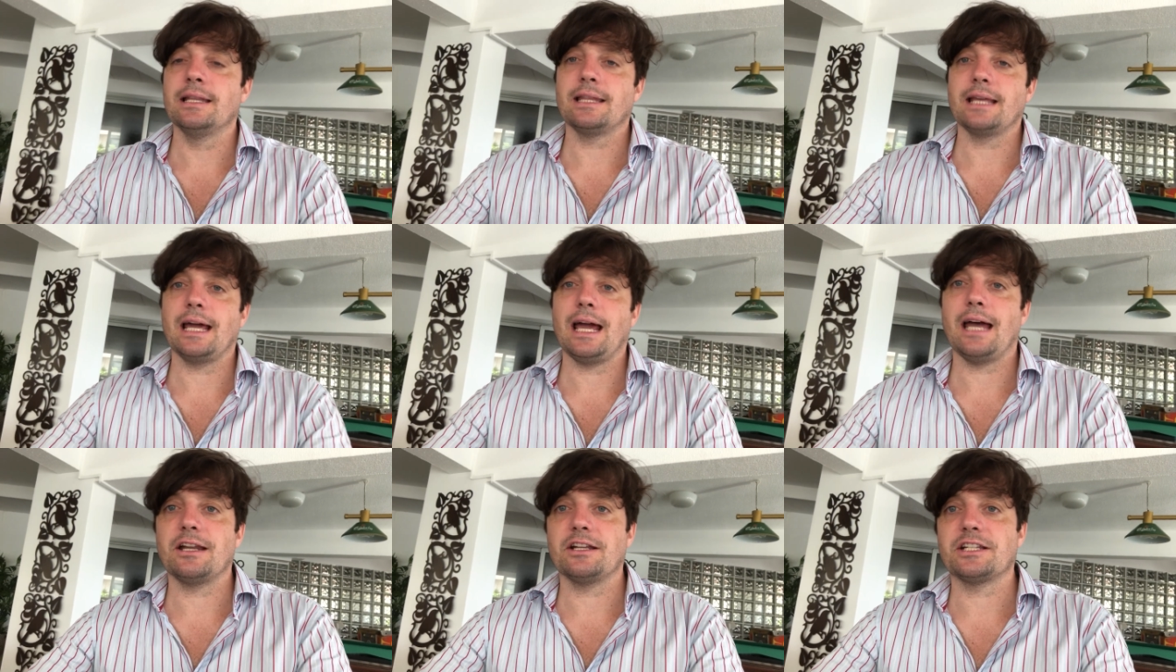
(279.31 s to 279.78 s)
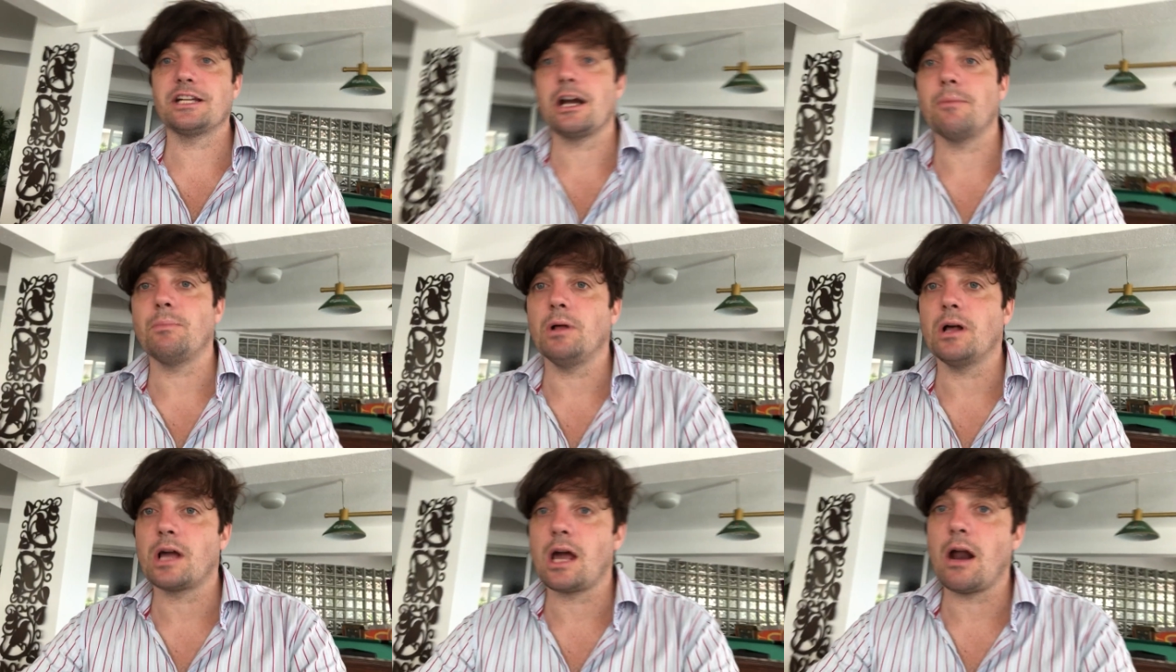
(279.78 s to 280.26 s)
They had a
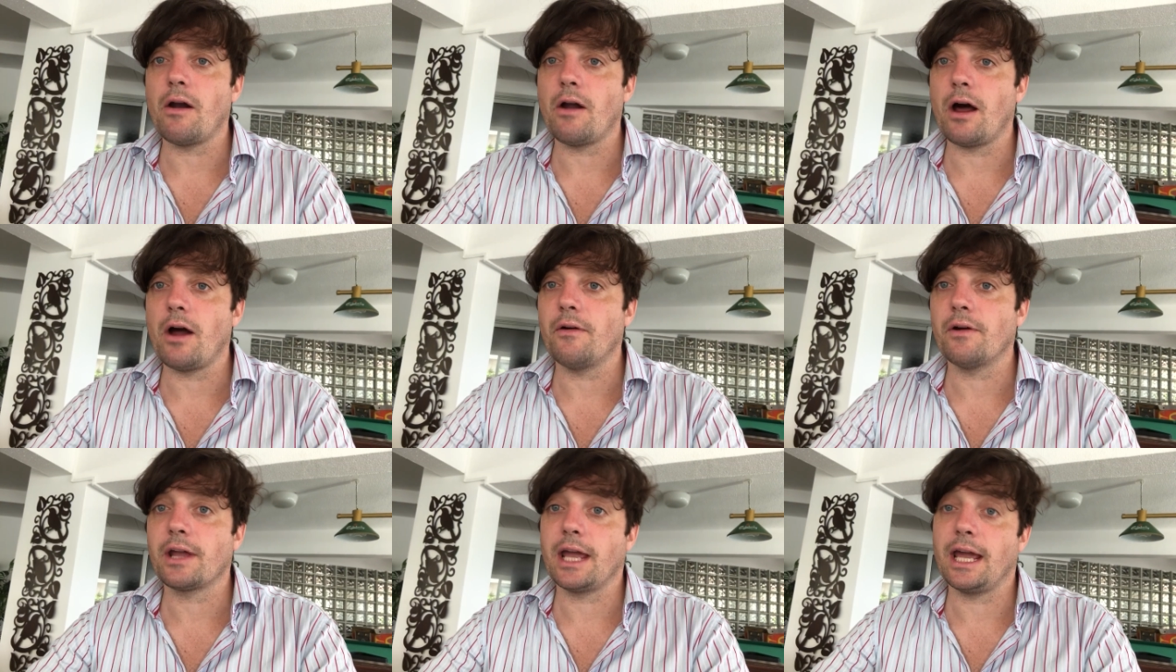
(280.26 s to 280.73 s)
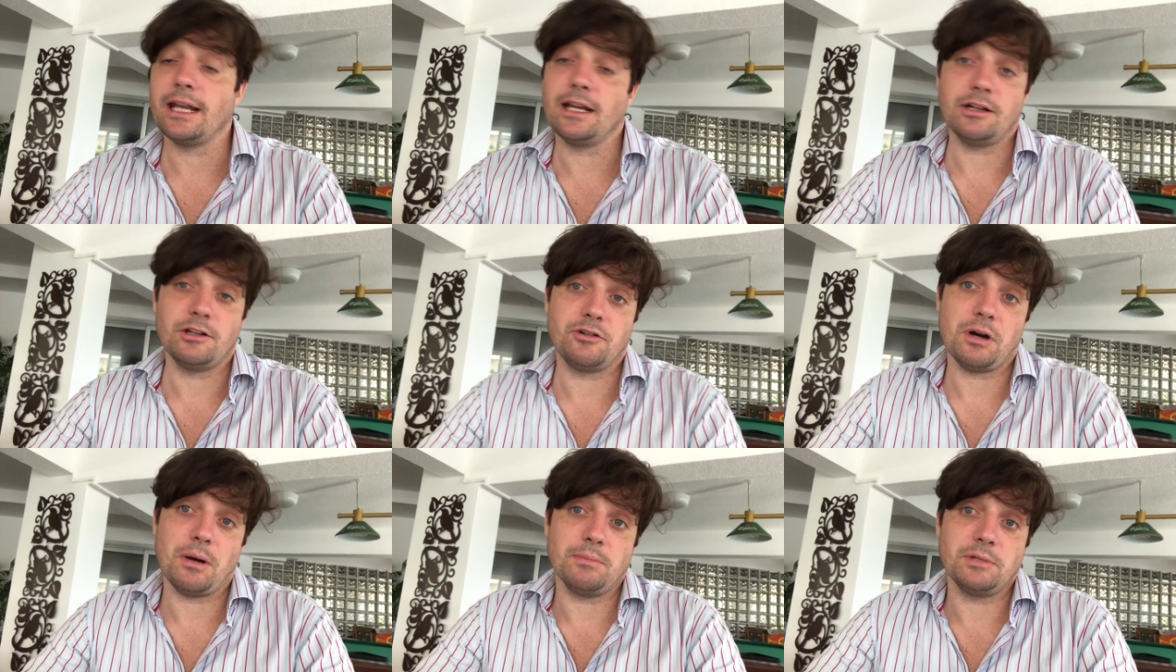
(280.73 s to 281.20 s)
terrible hurricane,
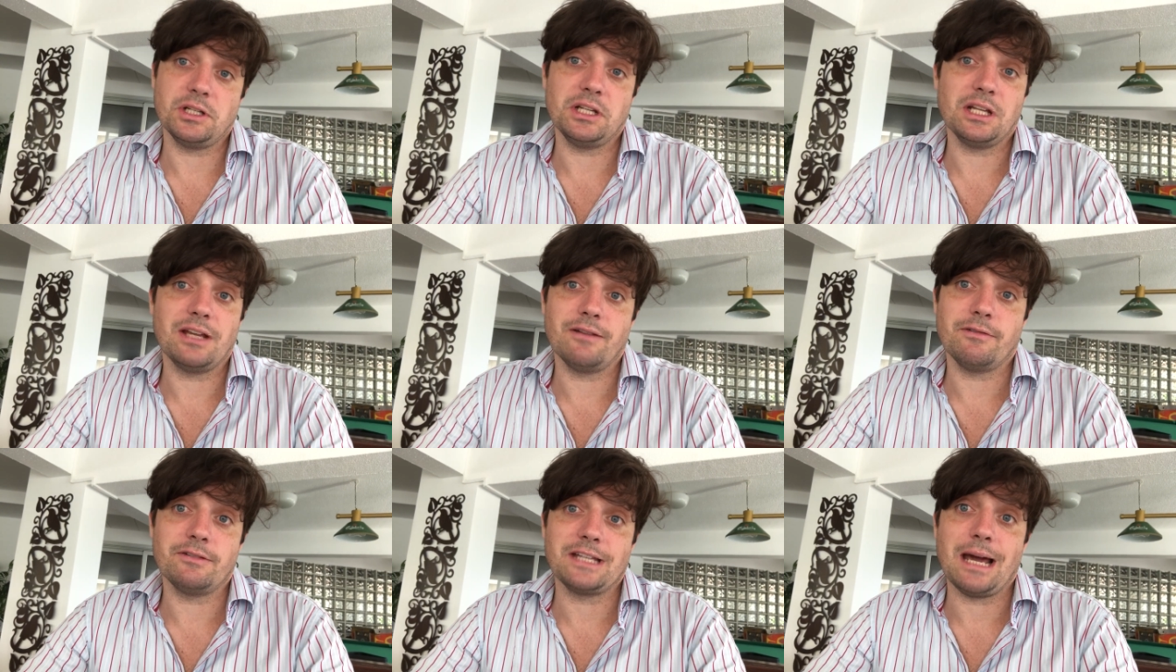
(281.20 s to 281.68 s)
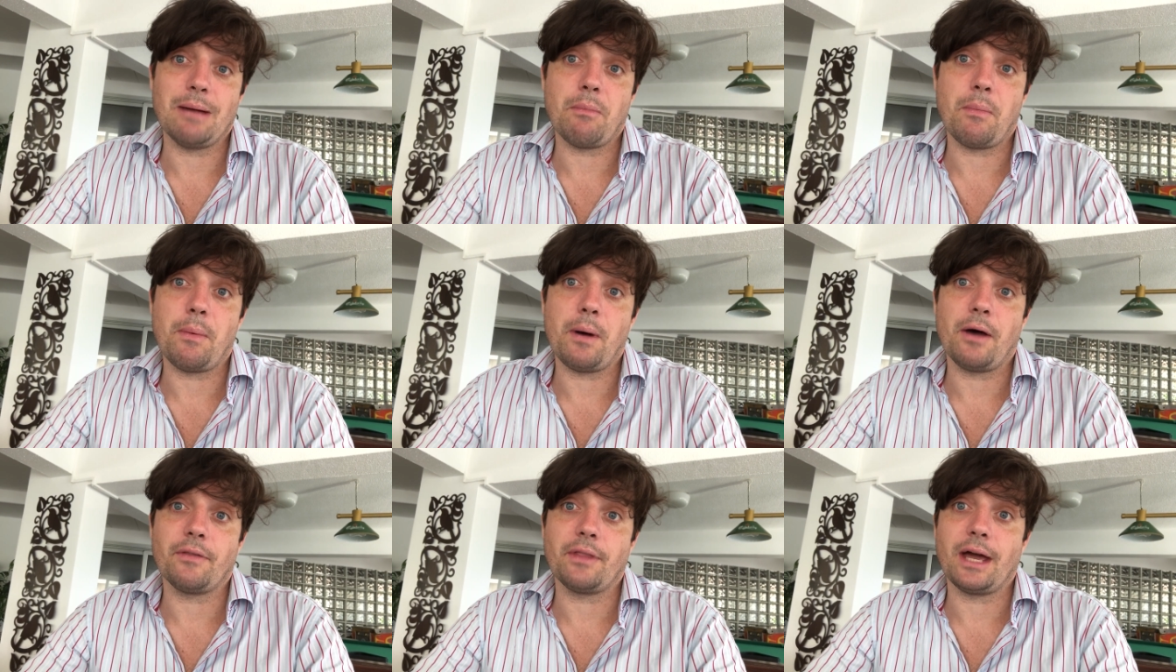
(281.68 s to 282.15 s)
and Trump didn't give a damn
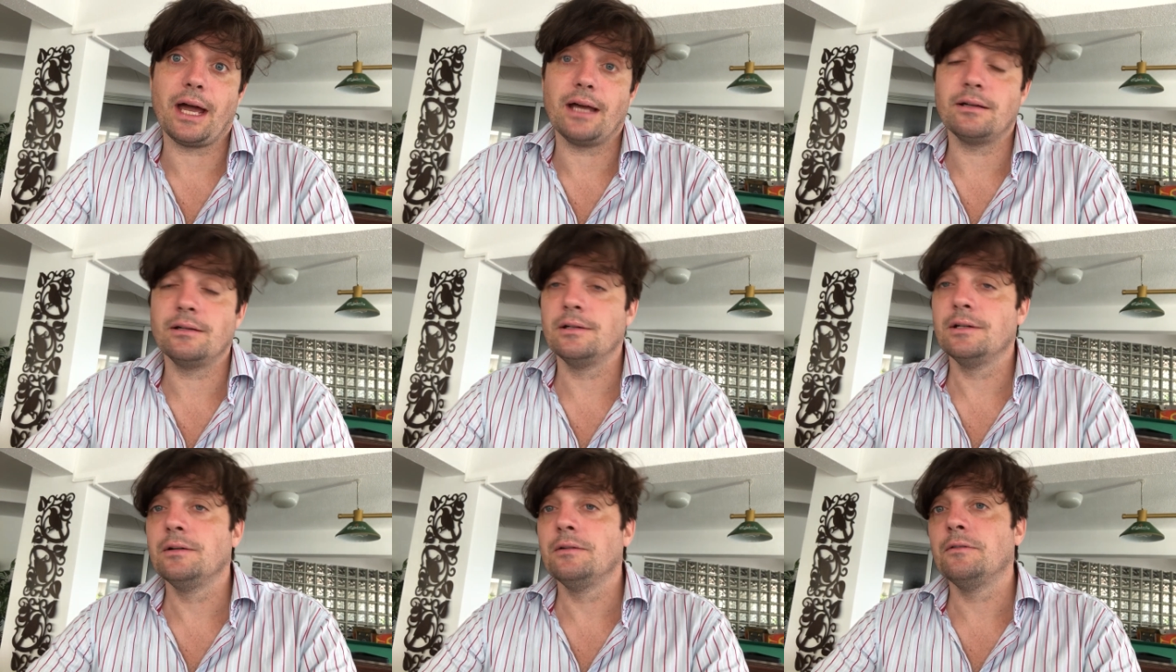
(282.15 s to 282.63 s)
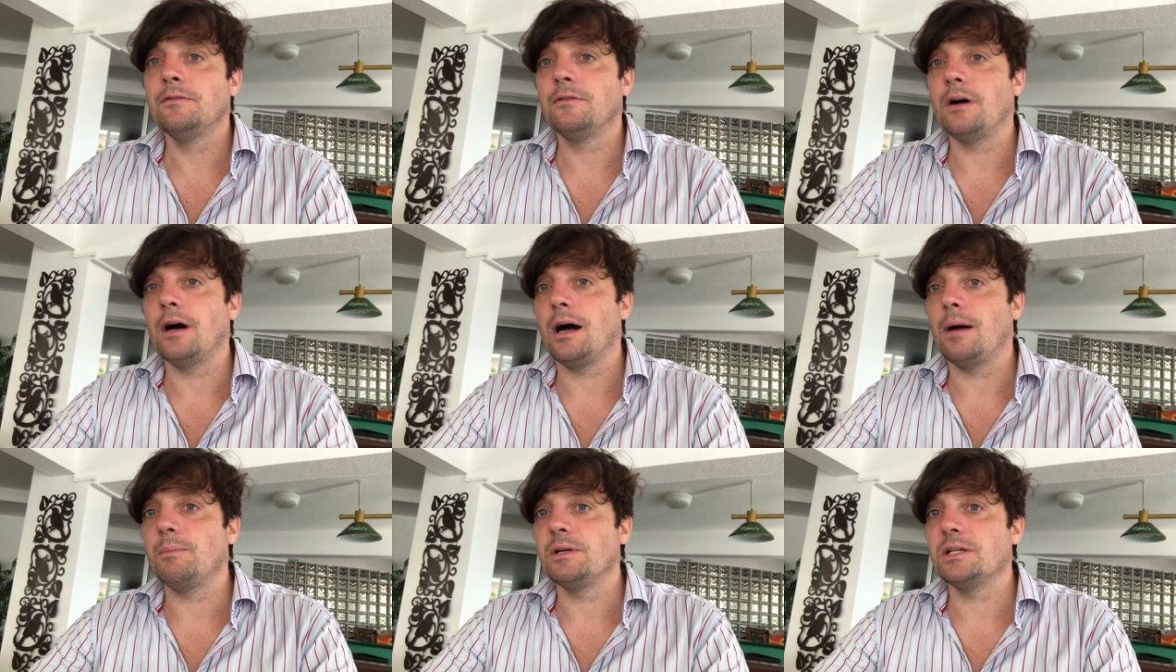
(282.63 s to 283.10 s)
about that
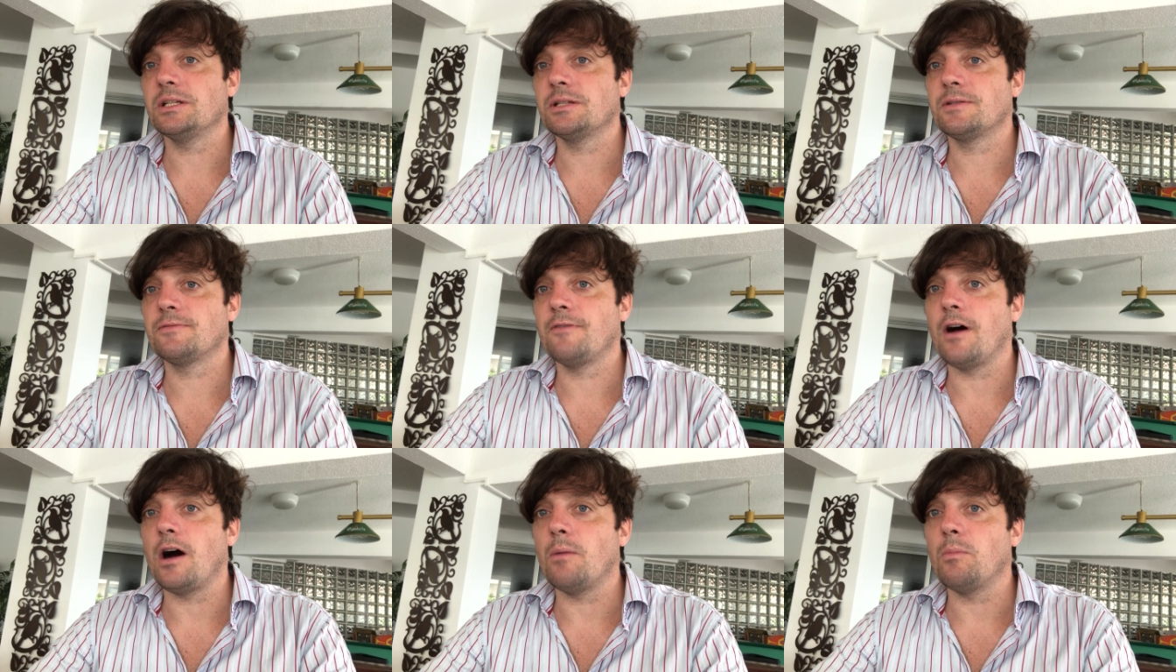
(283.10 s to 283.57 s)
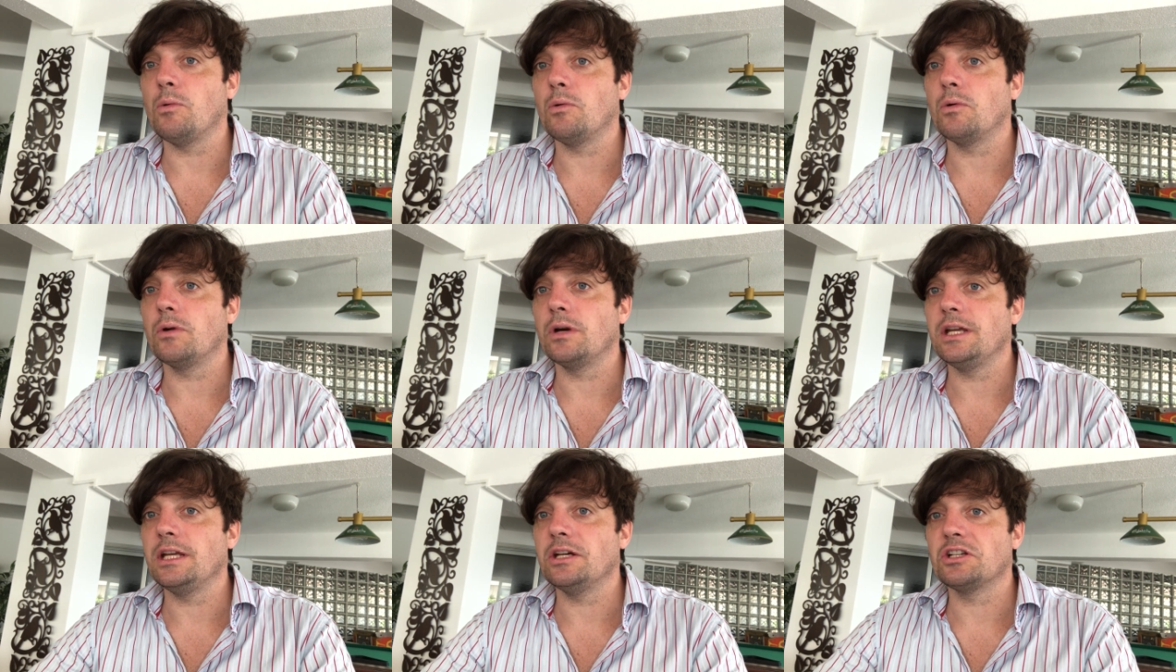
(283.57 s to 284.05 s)
um, is far
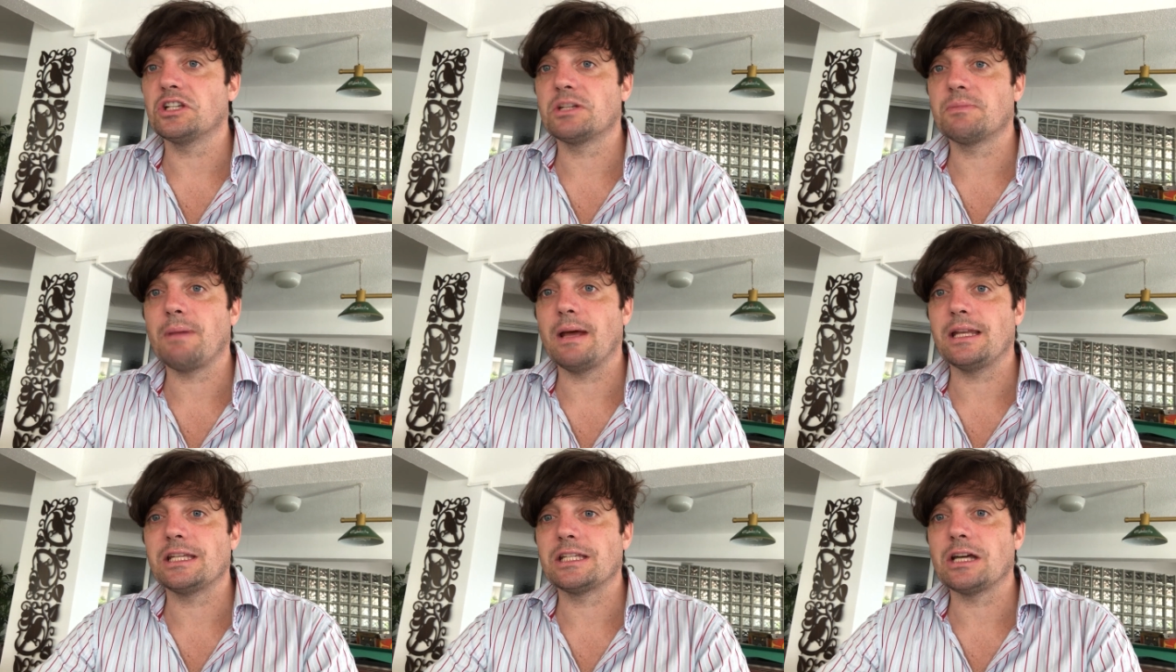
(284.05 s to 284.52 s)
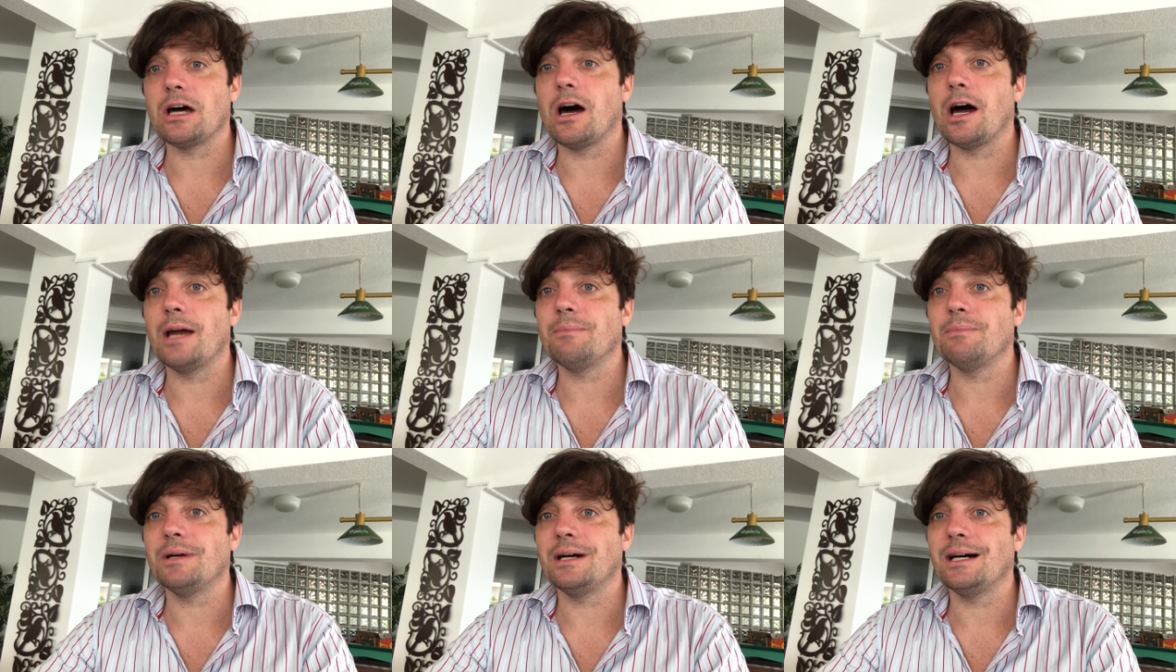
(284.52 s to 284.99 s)
more eager to spend
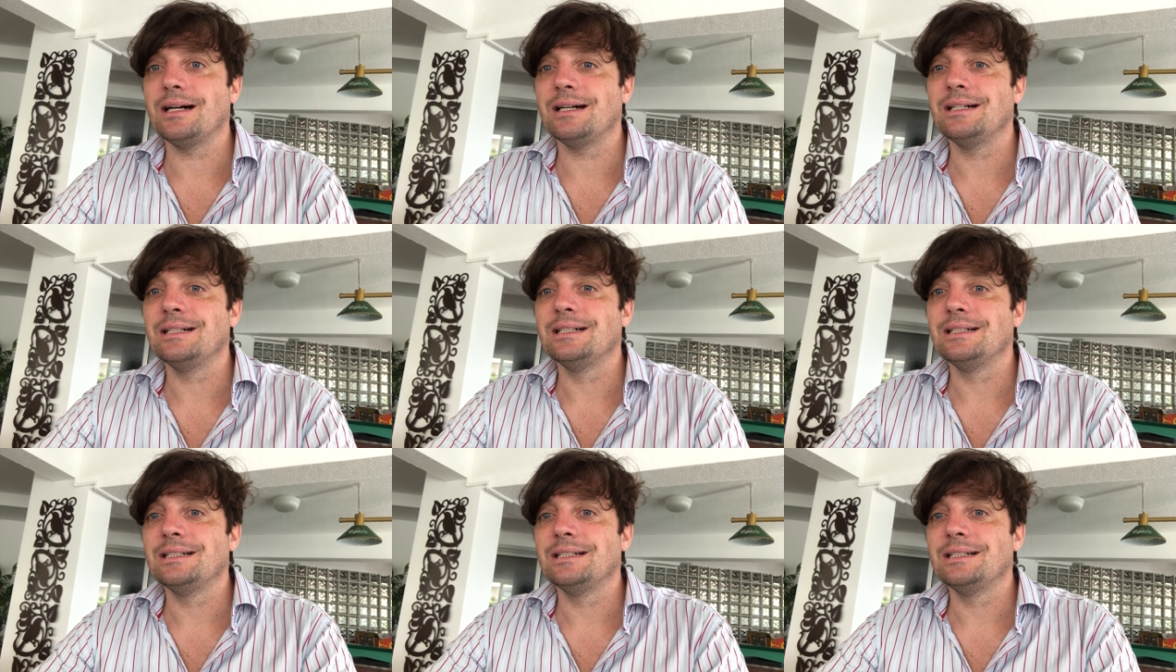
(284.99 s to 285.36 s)
time uh,